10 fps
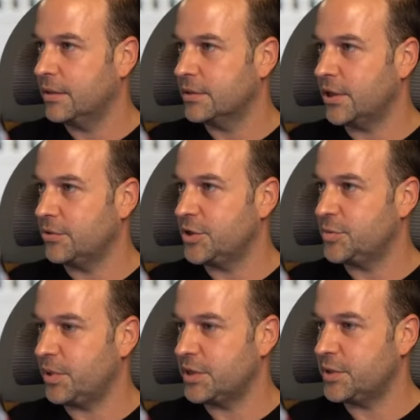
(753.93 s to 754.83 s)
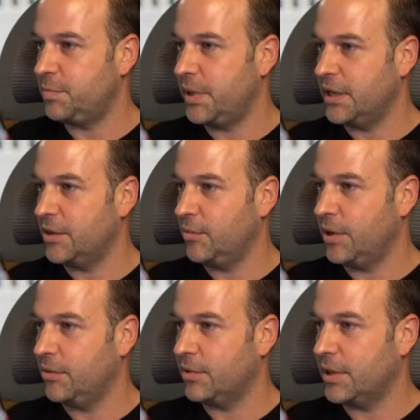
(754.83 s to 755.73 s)
So just by spinning the
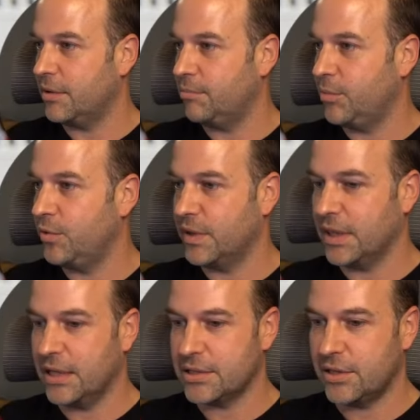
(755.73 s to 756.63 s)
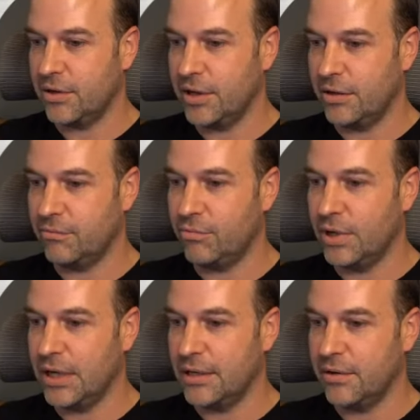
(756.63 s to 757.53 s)
wheel, then I'm moving that slider
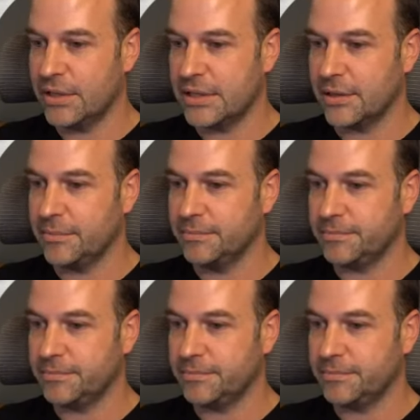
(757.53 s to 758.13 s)
really nicely.